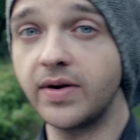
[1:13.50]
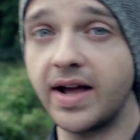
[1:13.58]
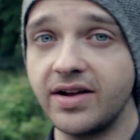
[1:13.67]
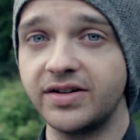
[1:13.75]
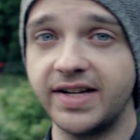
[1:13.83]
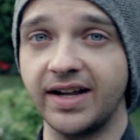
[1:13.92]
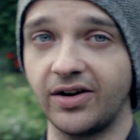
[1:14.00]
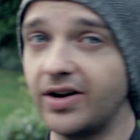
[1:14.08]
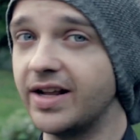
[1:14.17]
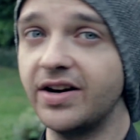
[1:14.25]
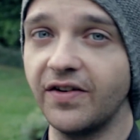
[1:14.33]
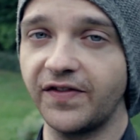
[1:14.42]
you get your ticket
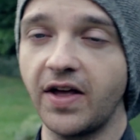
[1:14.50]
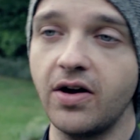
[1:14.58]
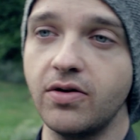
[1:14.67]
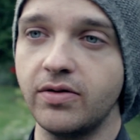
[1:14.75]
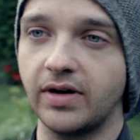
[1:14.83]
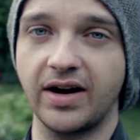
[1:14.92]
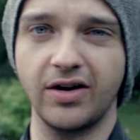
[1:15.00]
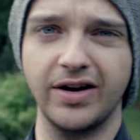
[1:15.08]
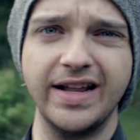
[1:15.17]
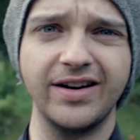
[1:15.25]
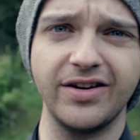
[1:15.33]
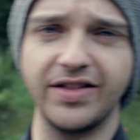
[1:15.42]
early enough though, like
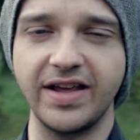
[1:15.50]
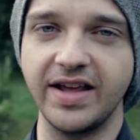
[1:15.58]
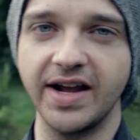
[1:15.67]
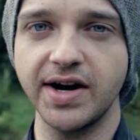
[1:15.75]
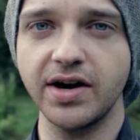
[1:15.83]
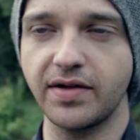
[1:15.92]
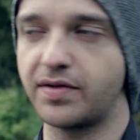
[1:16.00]
earlier in the year,